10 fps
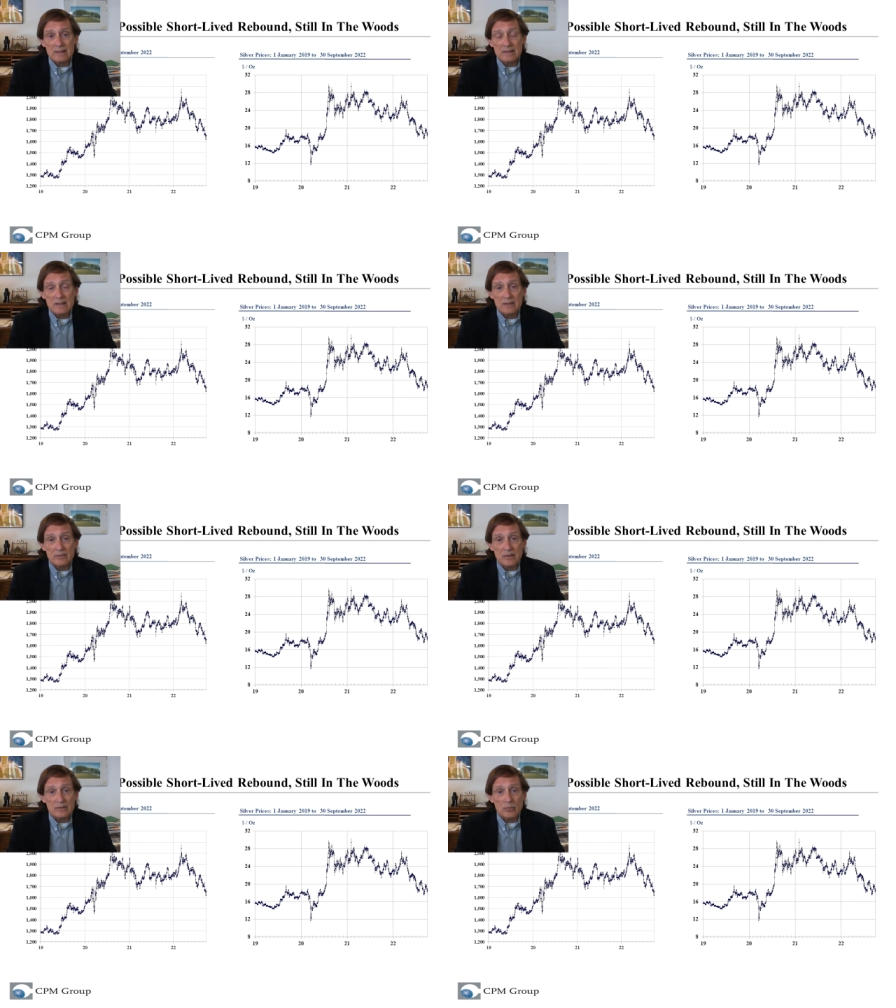that
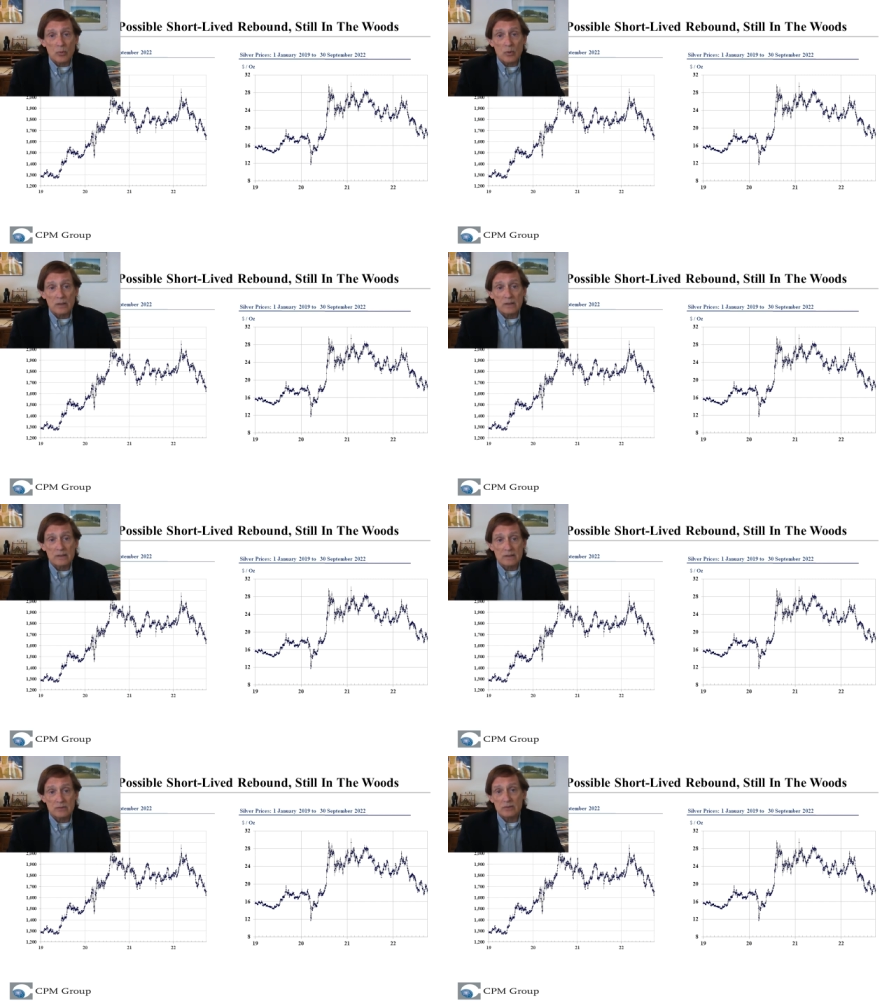generates more
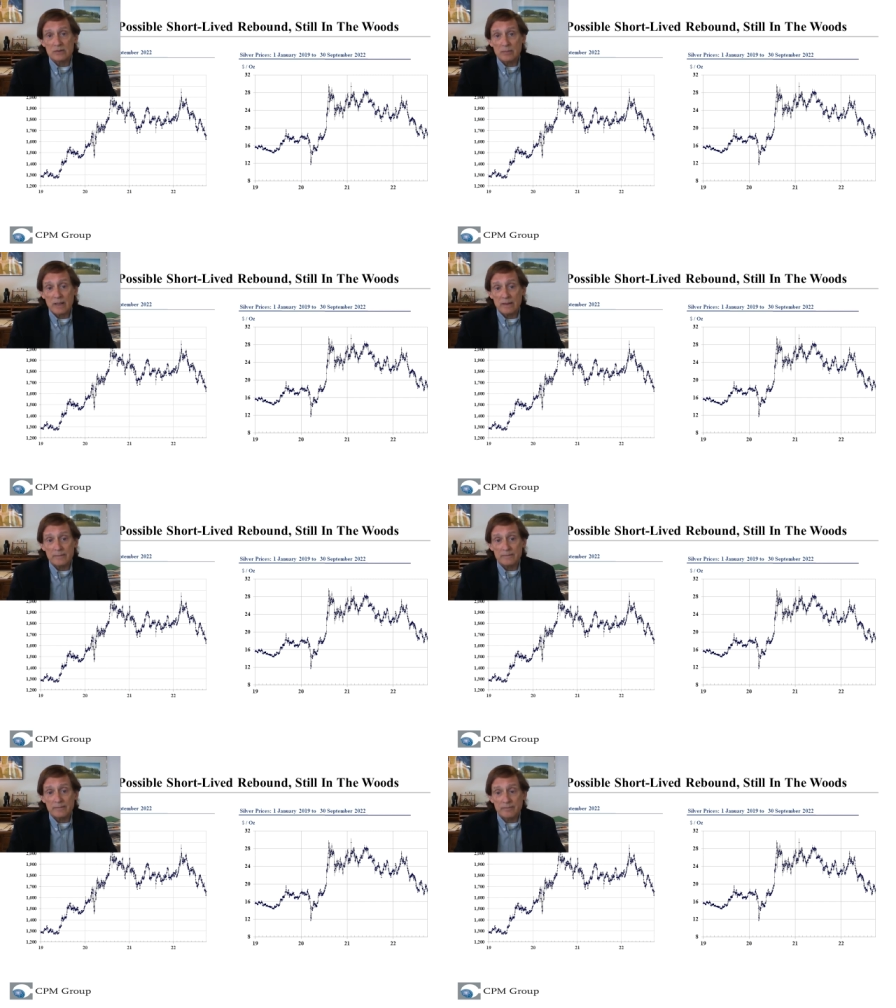concerns about it.